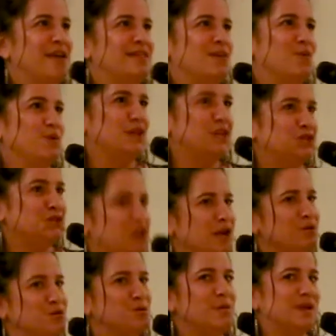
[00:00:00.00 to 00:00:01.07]
that when I
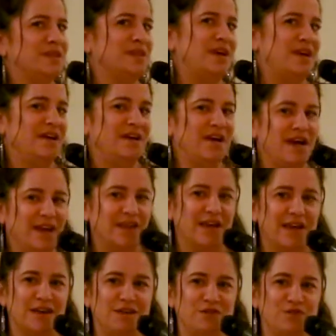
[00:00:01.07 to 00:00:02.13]
shattered my leg, I
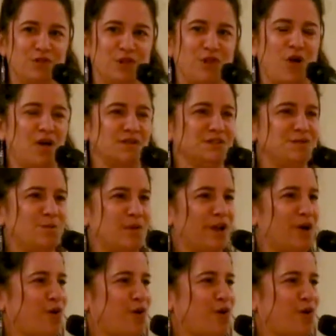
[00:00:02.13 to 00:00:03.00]
kind of lost my